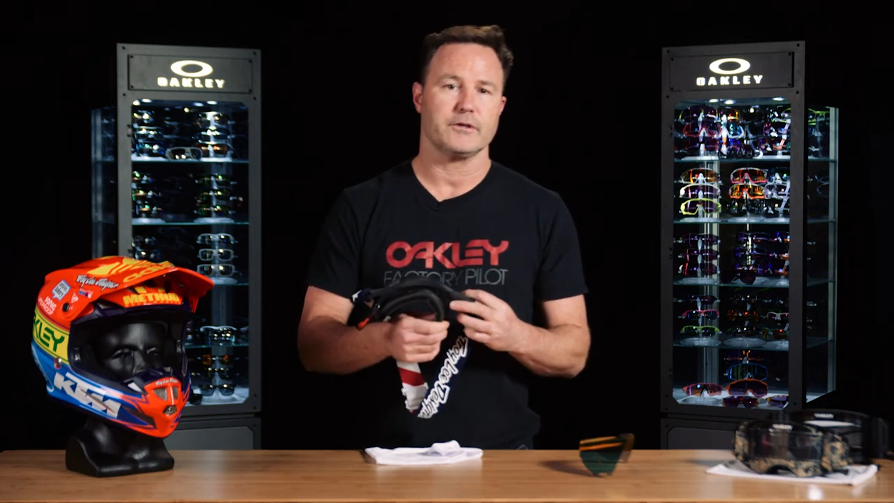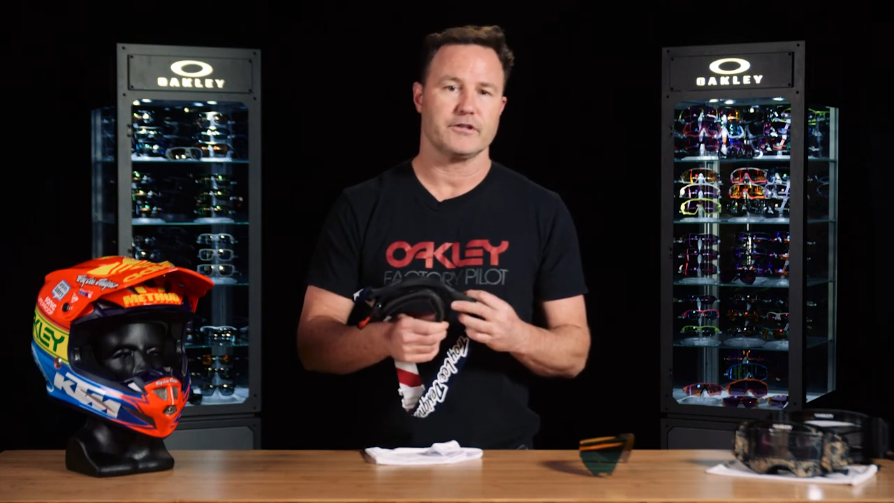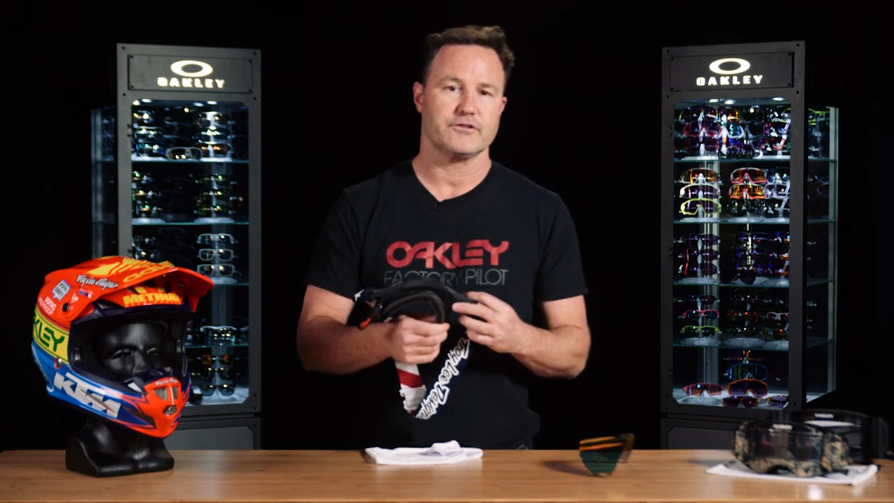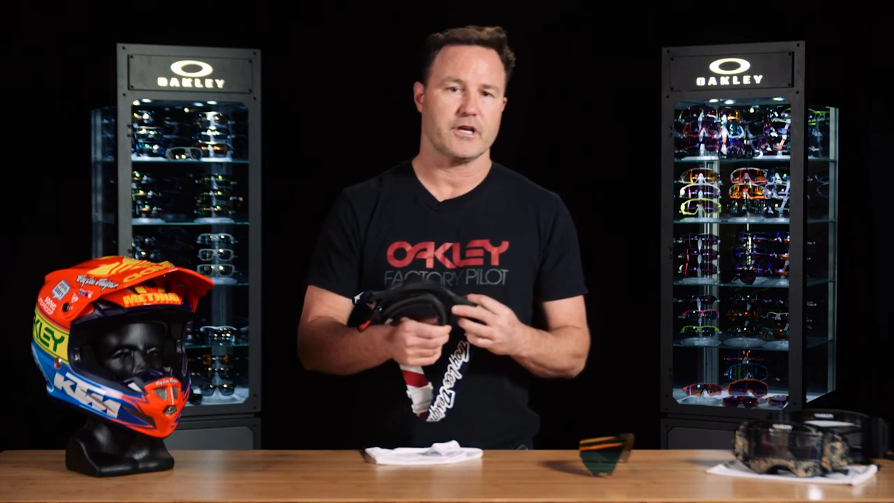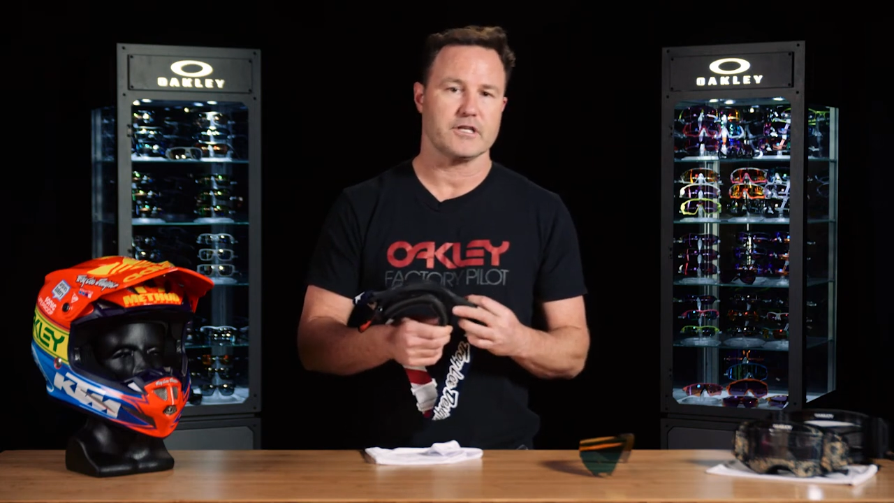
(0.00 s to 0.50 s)

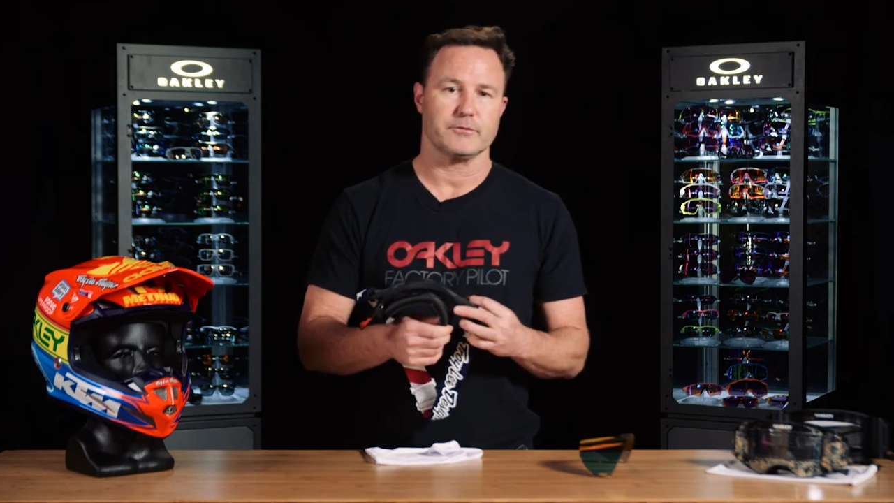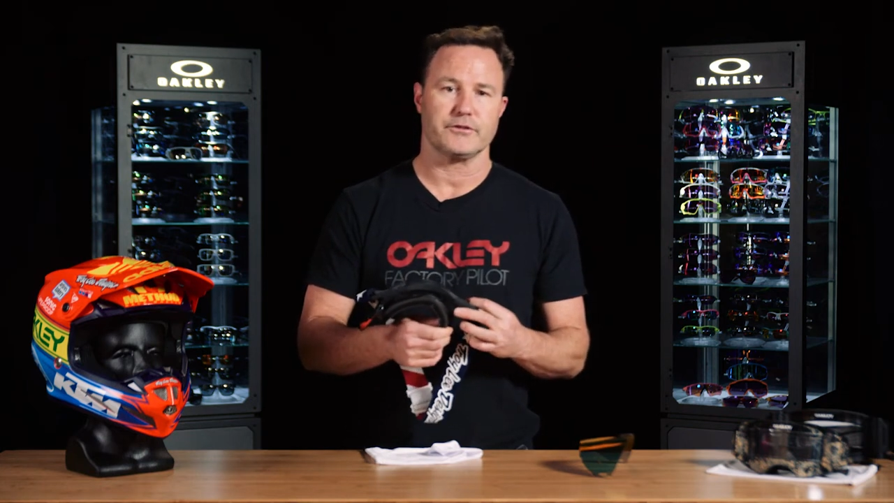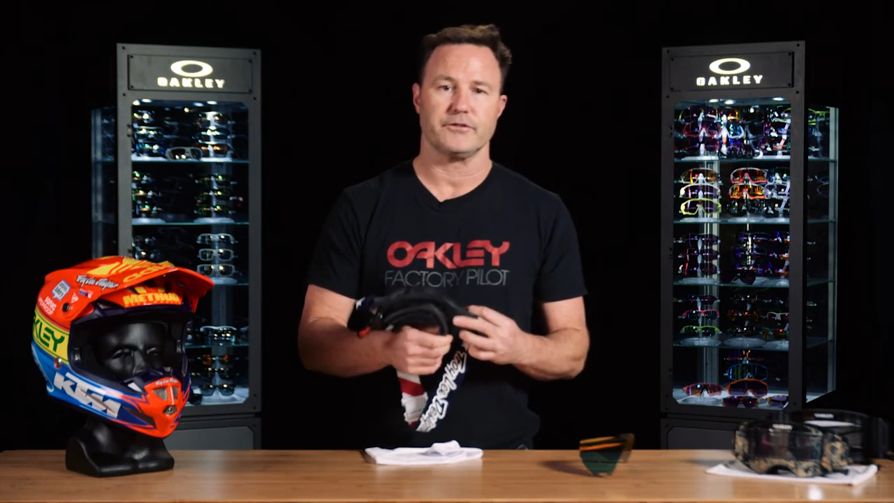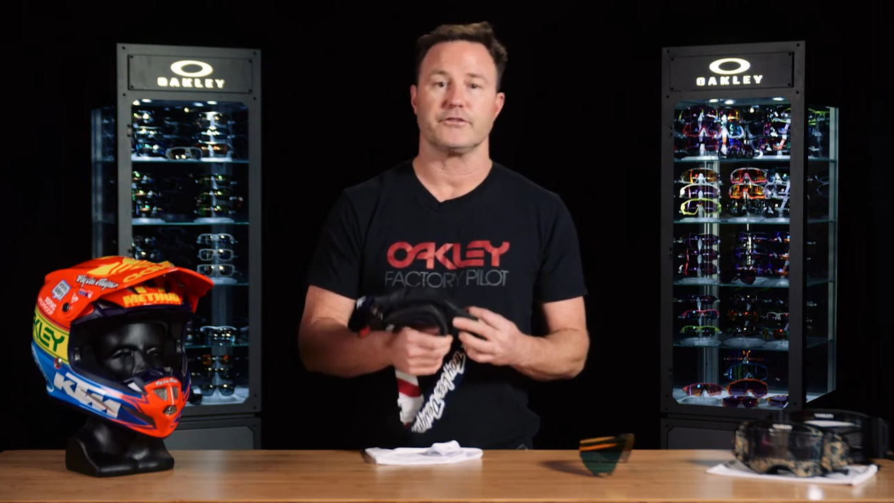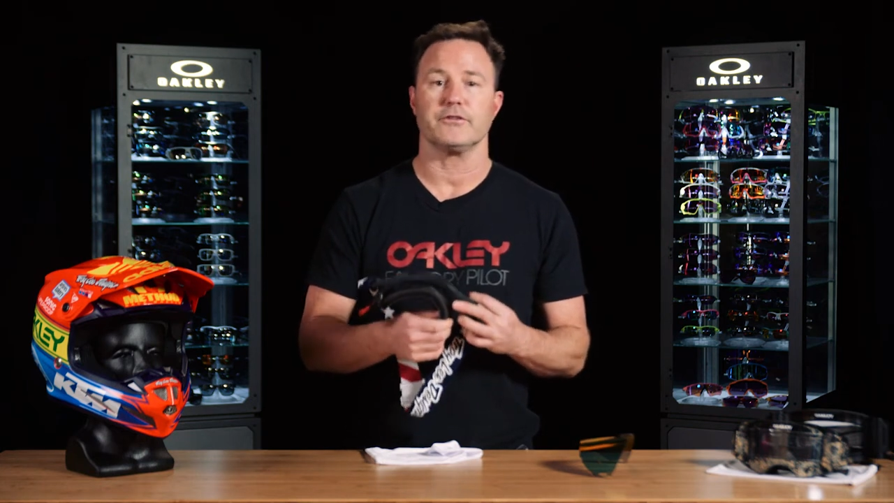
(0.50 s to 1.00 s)
interchangeable
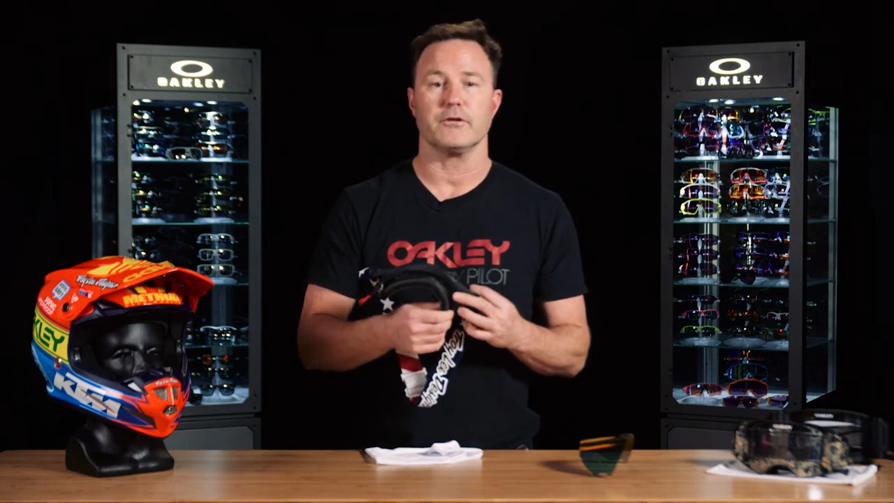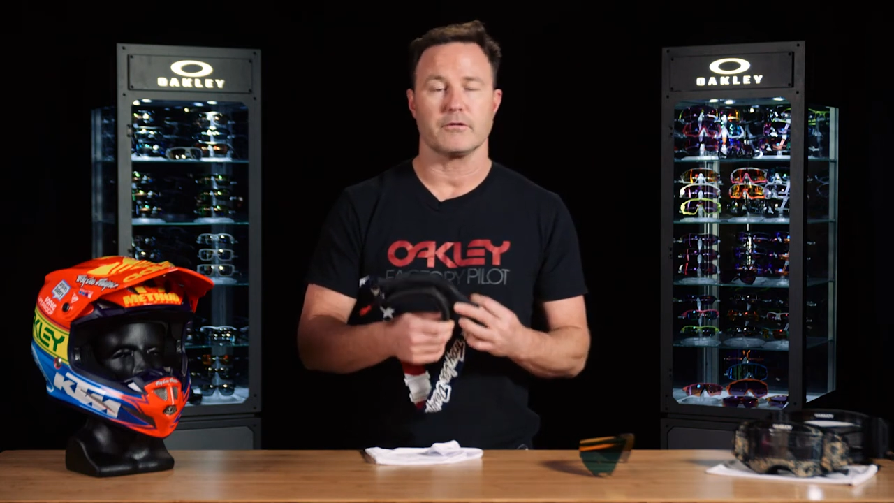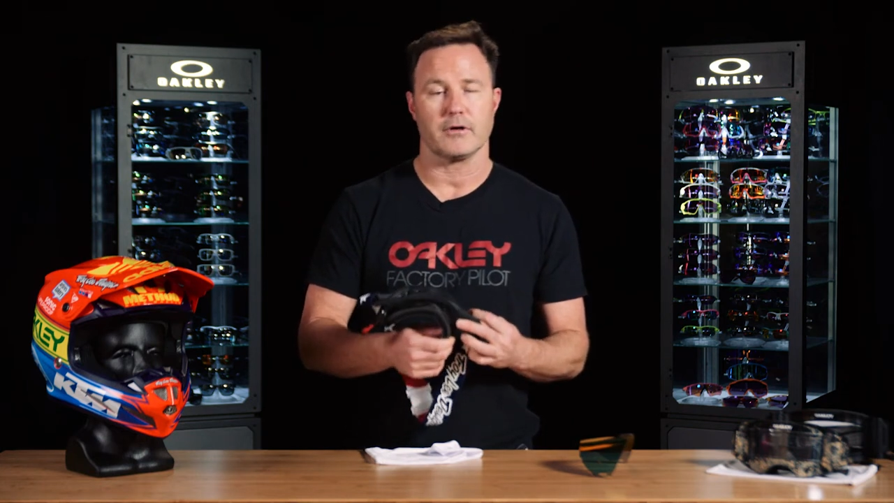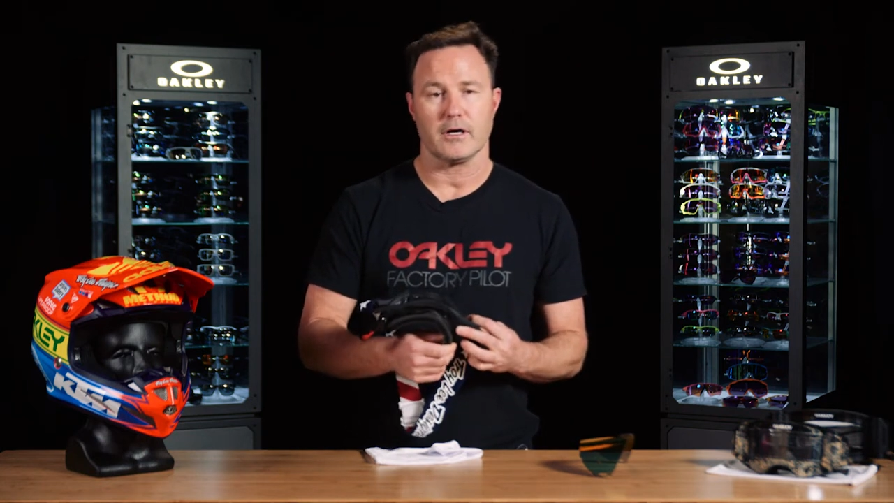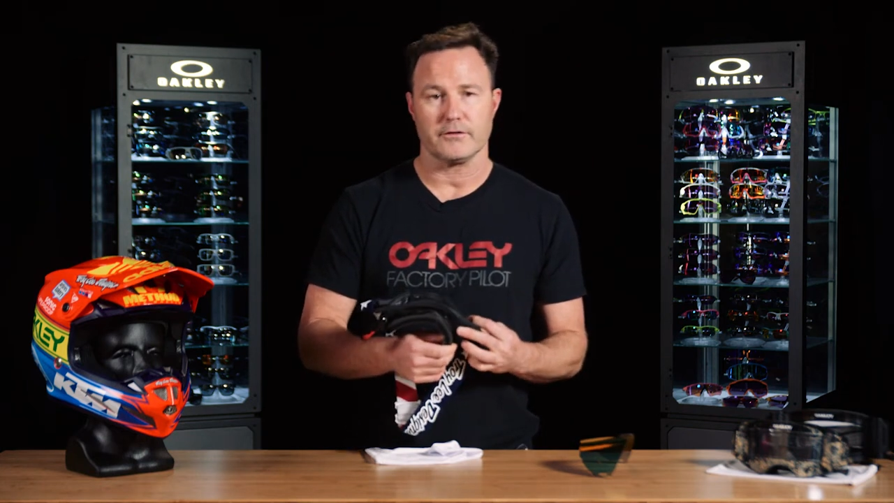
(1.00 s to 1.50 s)
to
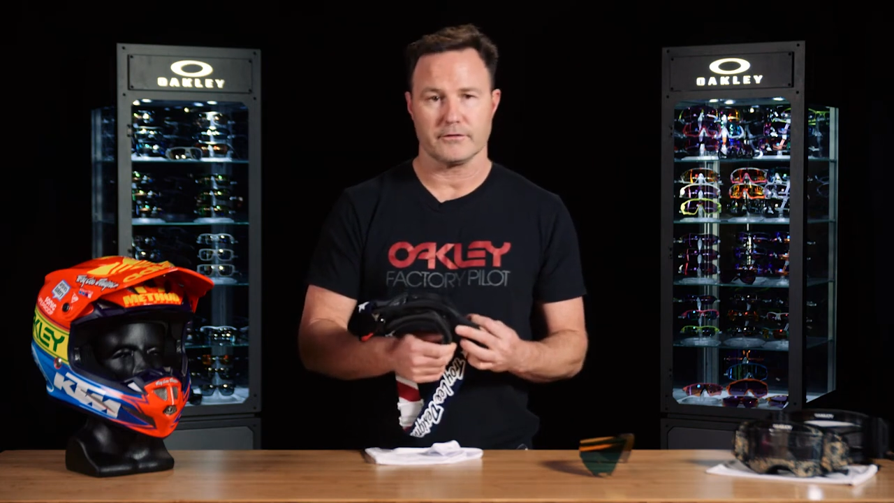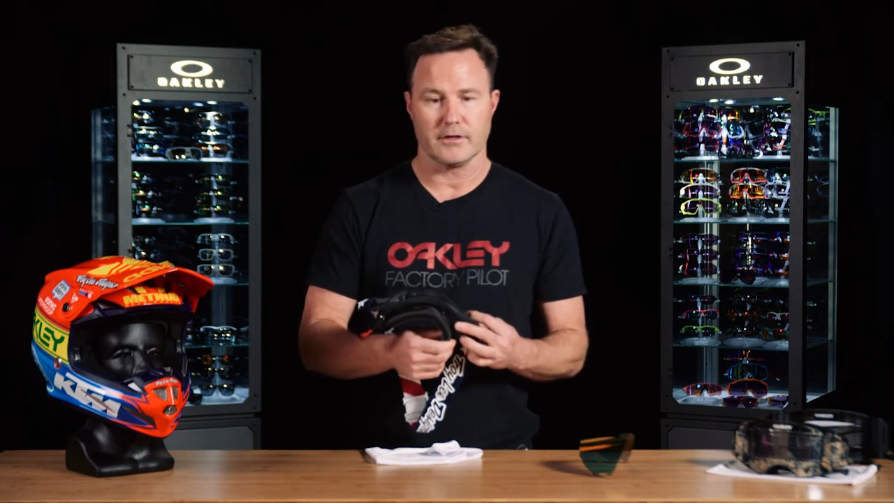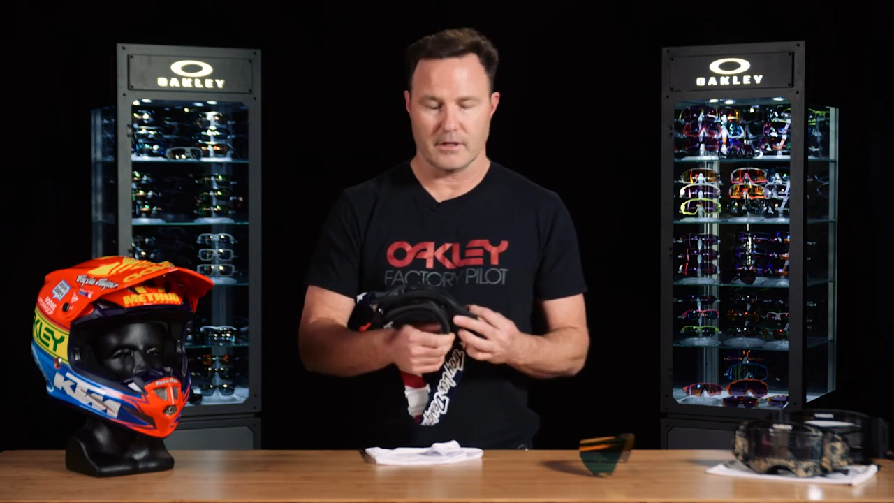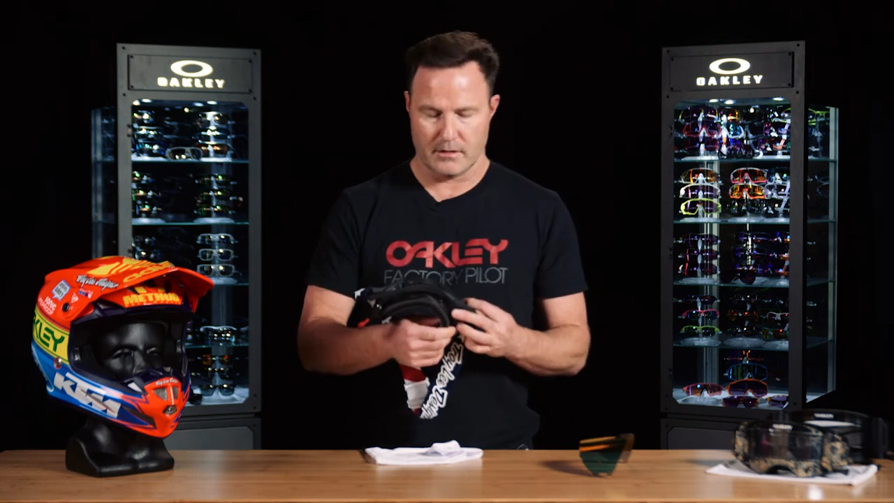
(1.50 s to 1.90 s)
snowcross,